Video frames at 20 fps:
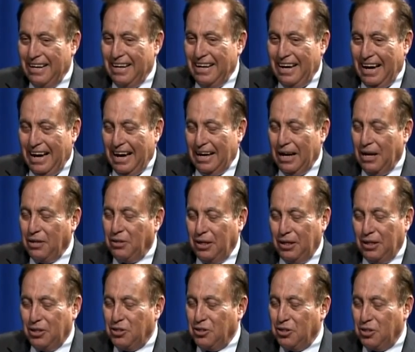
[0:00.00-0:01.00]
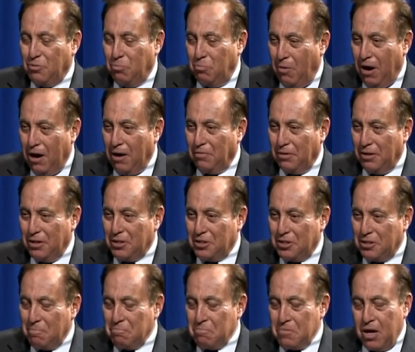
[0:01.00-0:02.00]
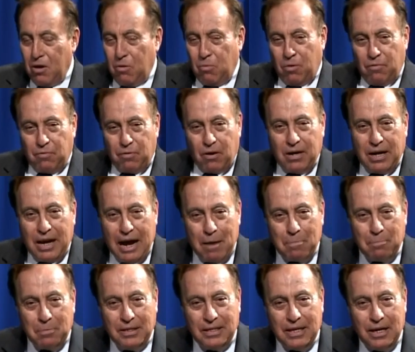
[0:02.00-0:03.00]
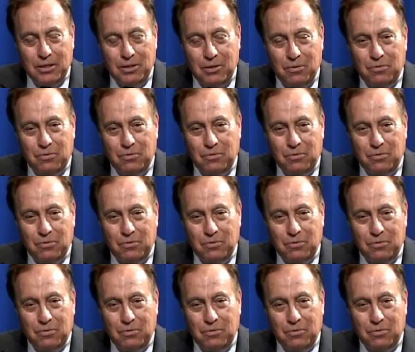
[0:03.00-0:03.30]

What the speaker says: And I think it's just marvelous. We're very happy that you've